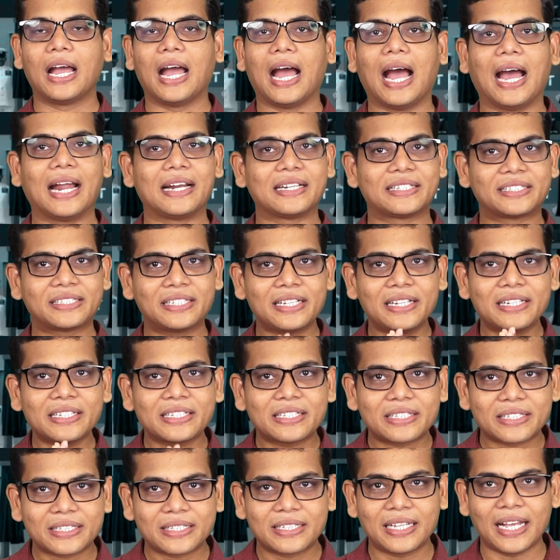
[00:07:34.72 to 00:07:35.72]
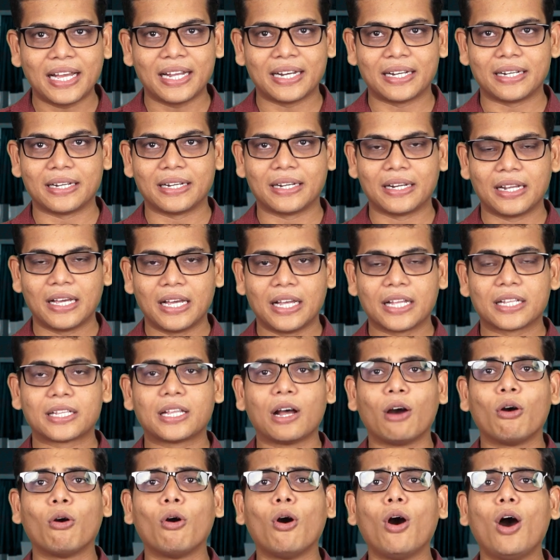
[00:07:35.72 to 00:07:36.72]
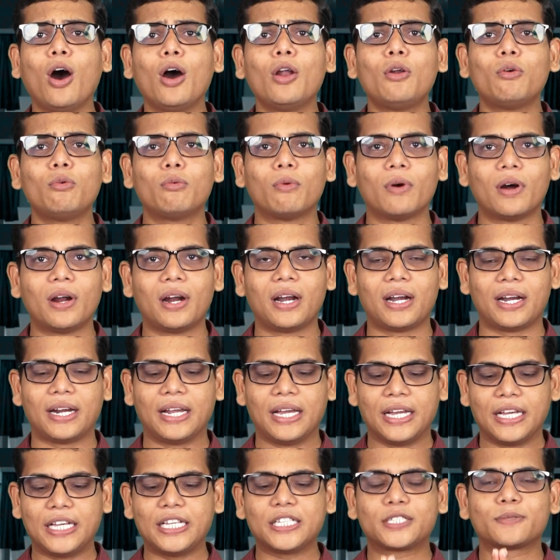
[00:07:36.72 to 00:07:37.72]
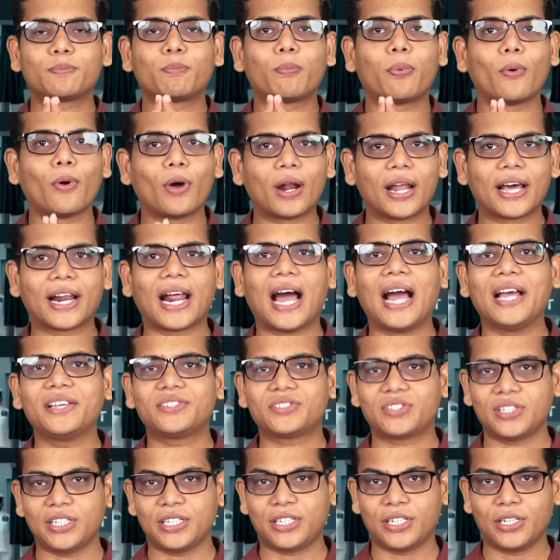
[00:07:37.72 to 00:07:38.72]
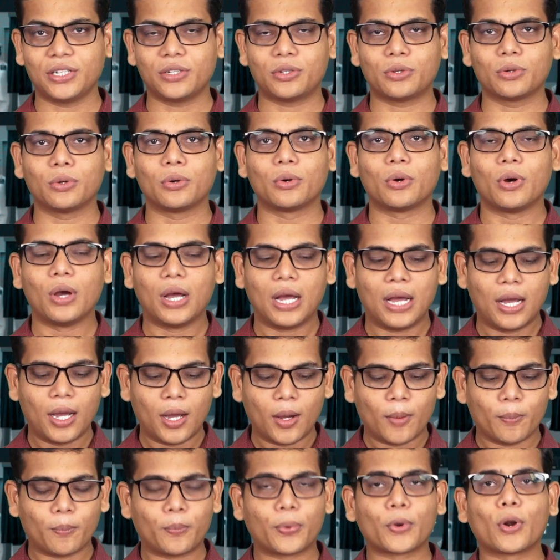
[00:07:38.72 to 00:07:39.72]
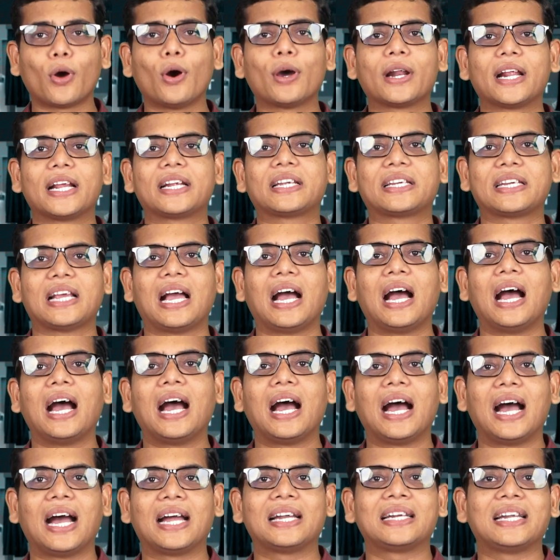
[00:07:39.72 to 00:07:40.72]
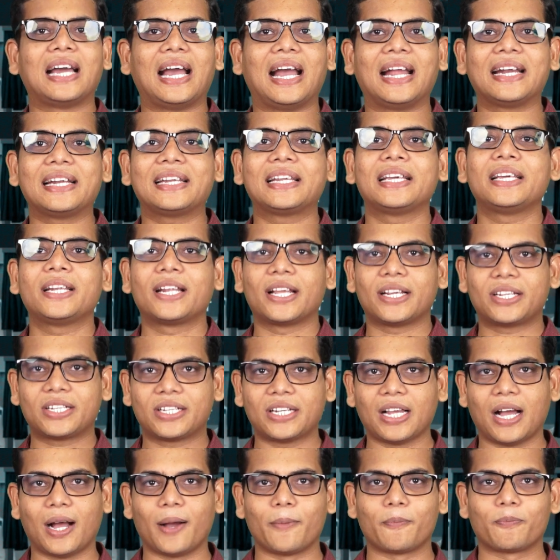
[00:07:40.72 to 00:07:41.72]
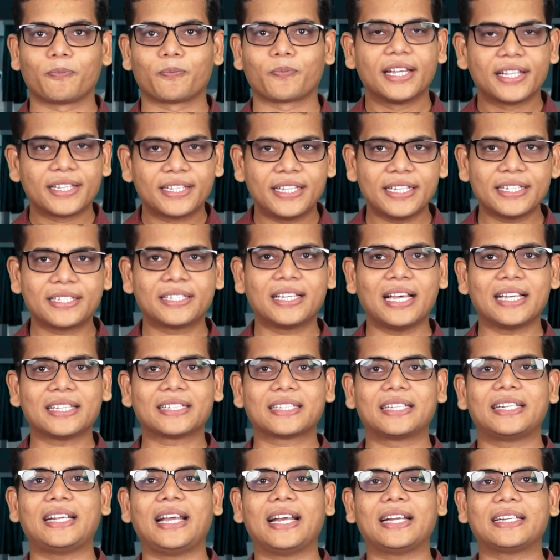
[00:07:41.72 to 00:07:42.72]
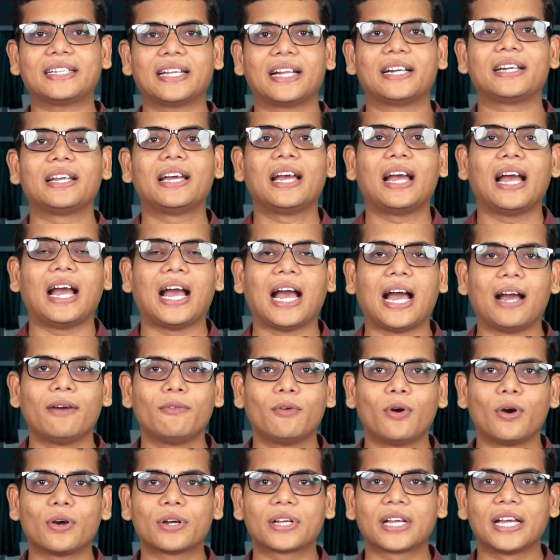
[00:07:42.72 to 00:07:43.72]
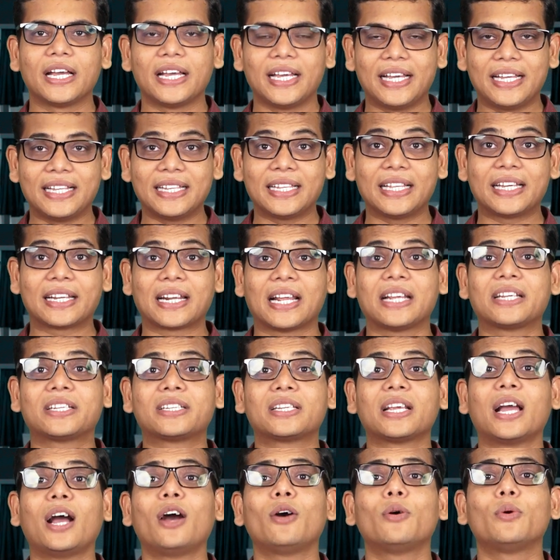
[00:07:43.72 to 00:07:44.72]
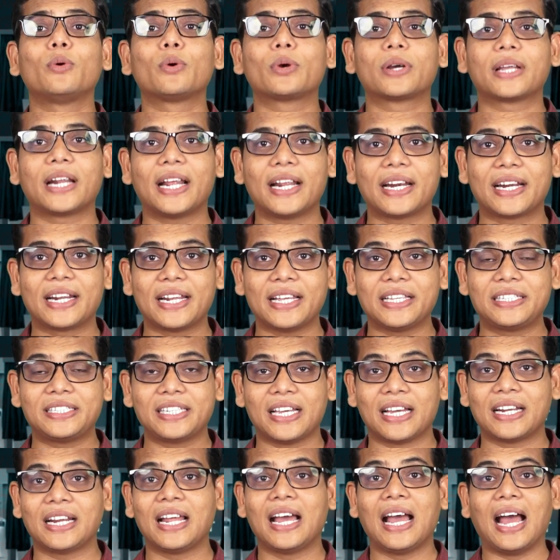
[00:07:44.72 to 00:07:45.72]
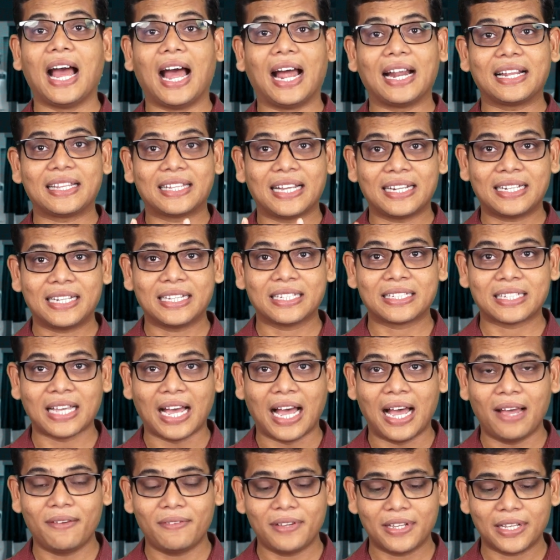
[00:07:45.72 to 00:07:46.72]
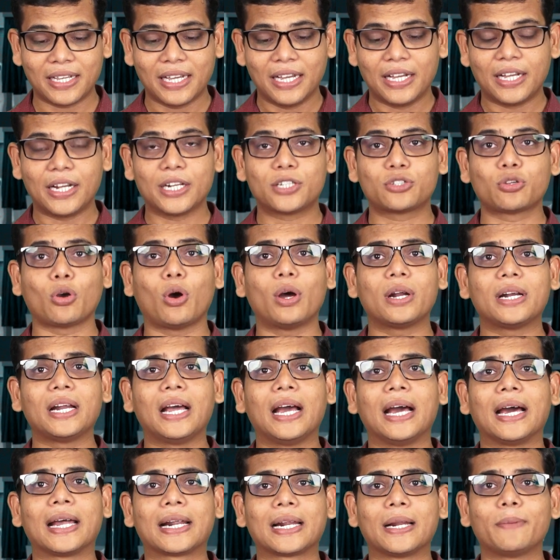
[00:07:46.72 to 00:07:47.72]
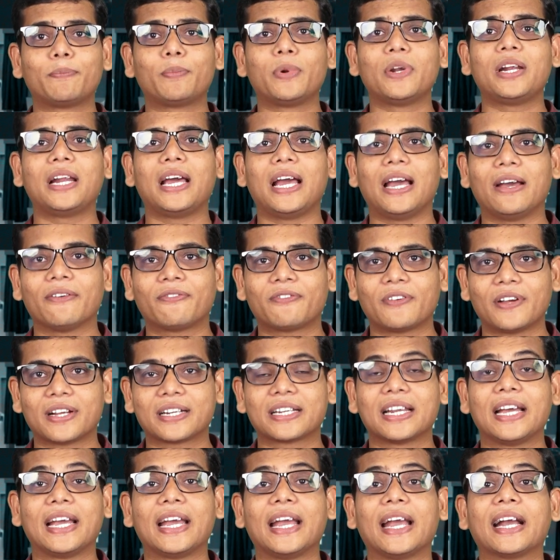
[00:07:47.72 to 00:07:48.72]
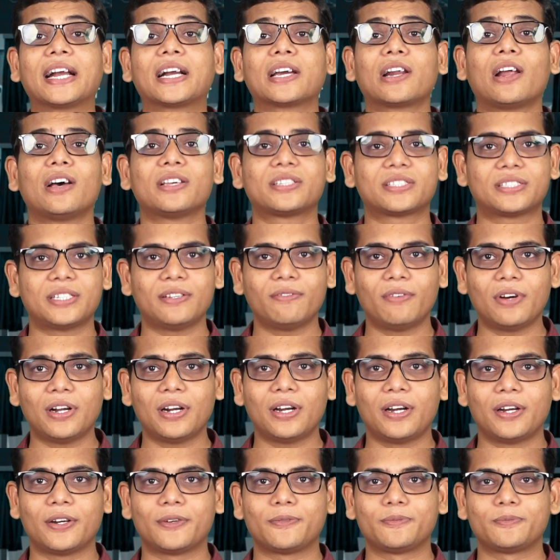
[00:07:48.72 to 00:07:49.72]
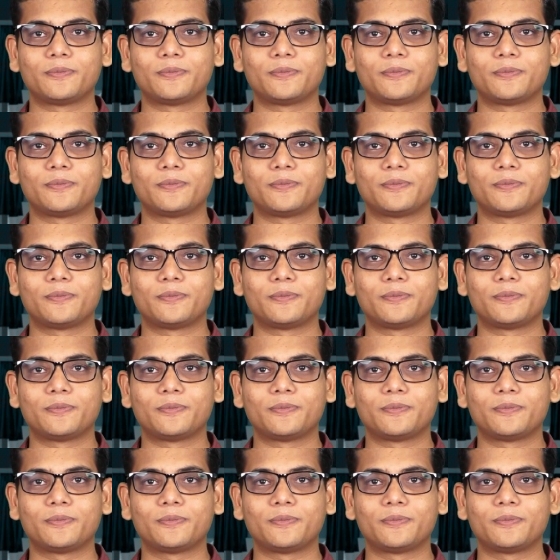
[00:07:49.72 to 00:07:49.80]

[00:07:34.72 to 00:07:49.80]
and since then the whole world is polarized it into pro-Russia and anti-Russia. This has created havoc in the Russia-Ukraine region, and that is having its own ripple effect across the world,